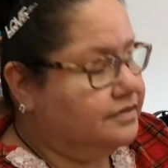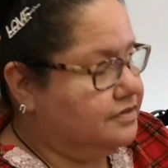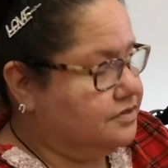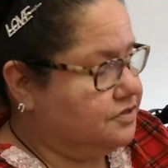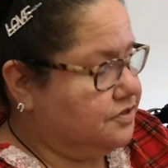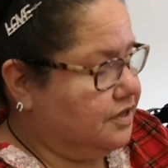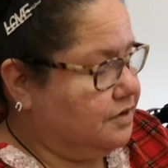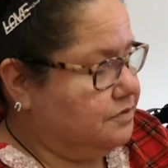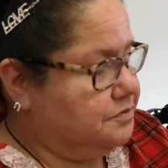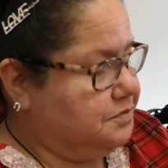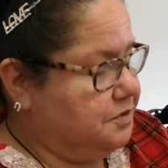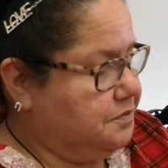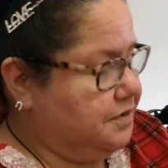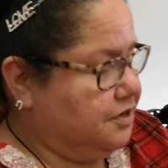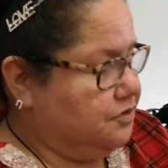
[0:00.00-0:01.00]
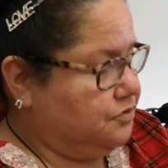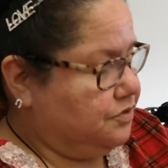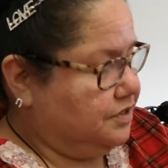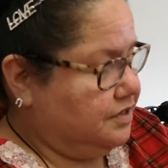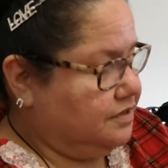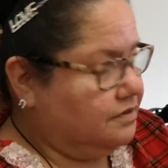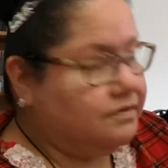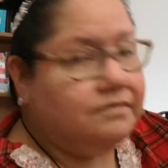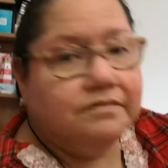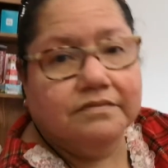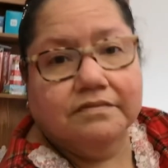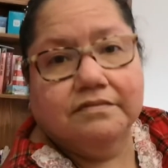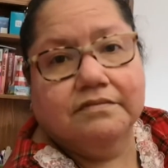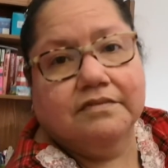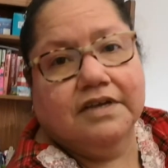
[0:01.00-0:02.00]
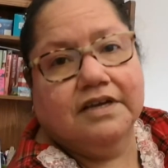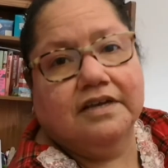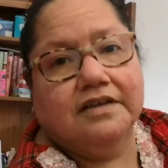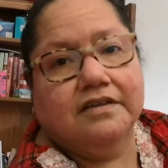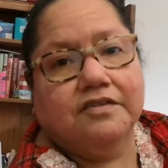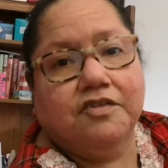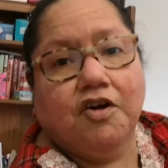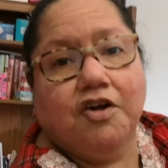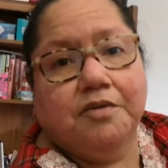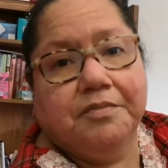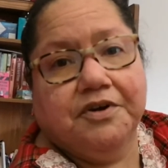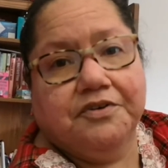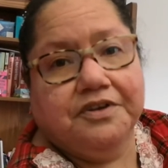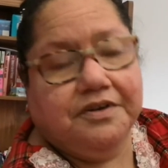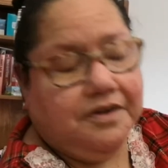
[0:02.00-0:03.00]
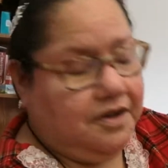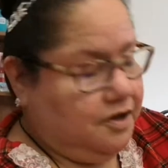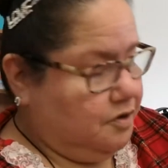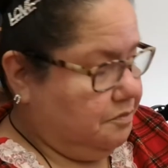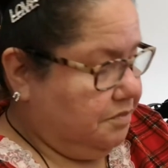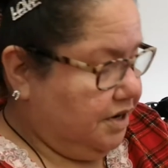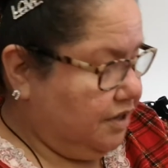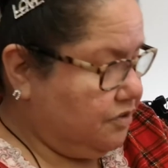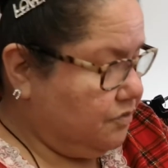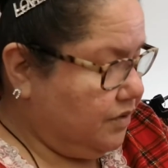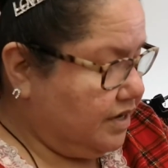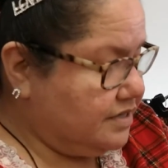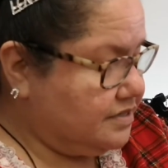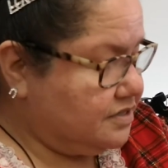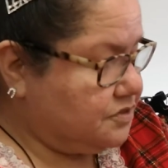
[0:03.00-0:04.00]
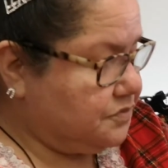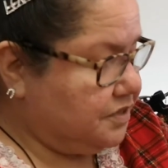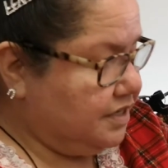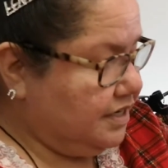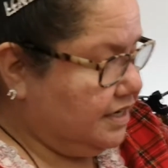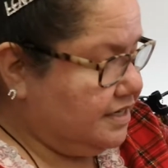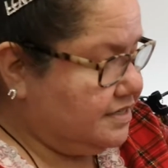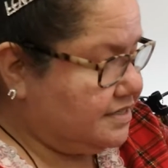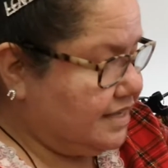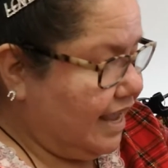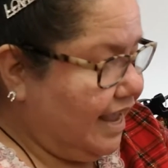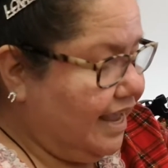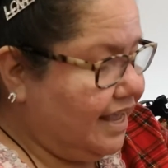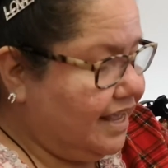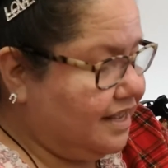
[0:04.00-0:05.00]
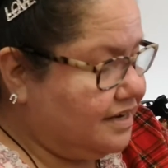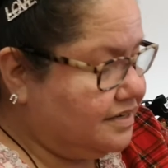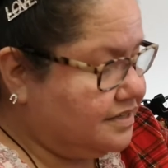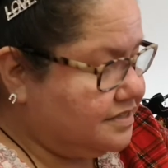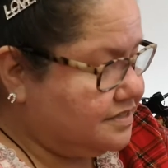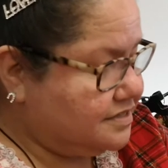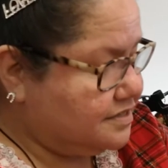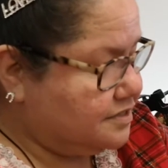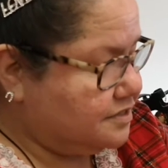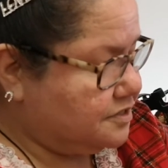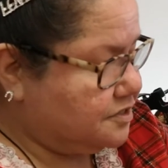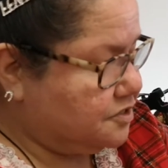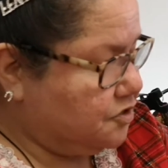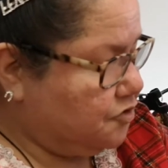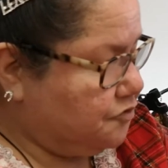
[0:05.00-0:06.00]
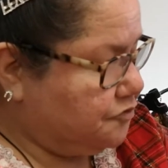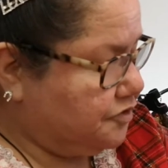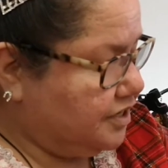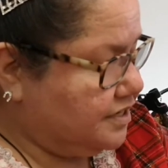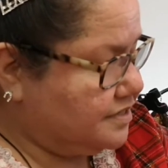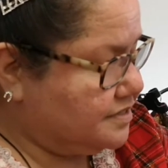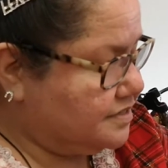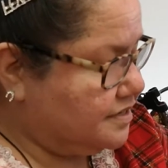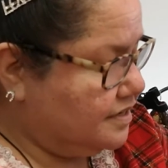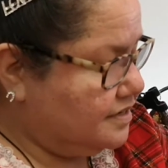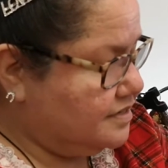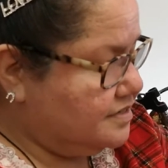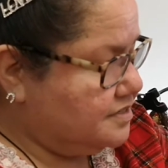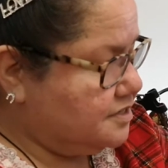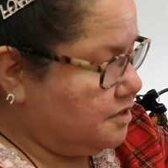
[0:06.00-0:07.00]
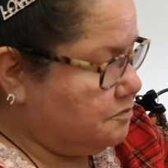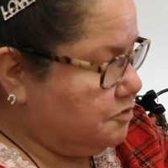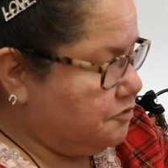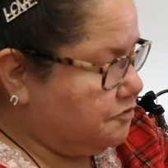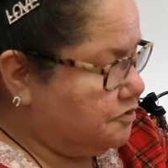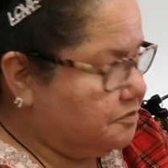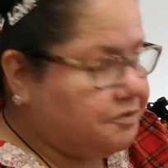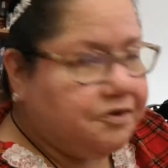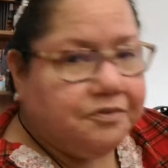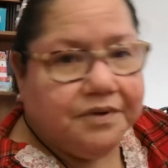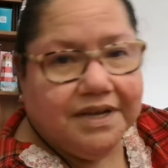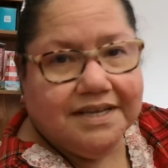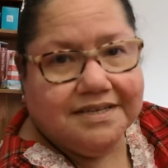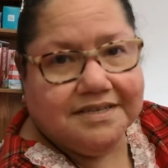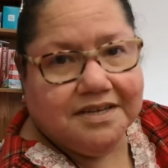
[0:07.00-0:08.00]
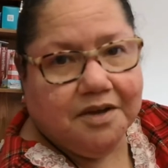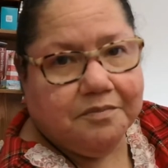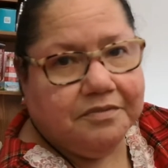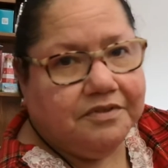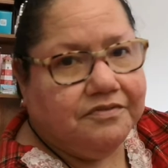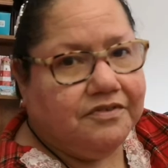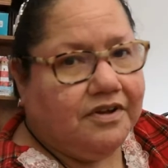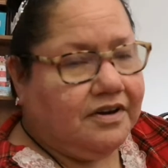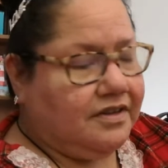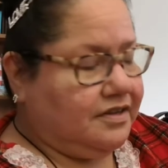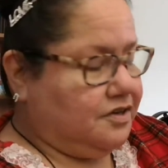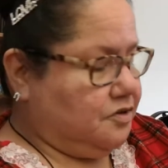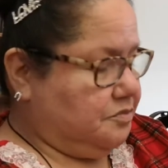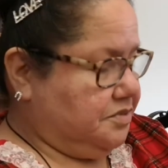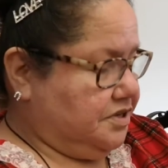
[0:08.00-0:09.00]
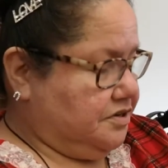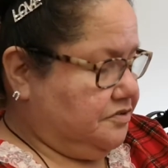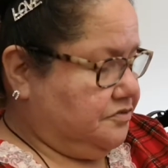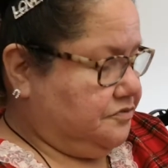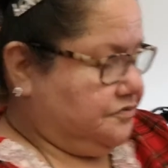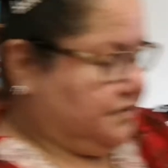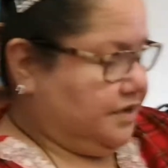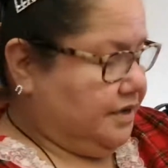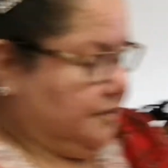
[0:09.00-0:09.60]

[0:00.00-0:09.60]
So that would be my only thought about it. But otherwise, it's really nice. And the snowflakes, some of them are raised up. They've got a little bit of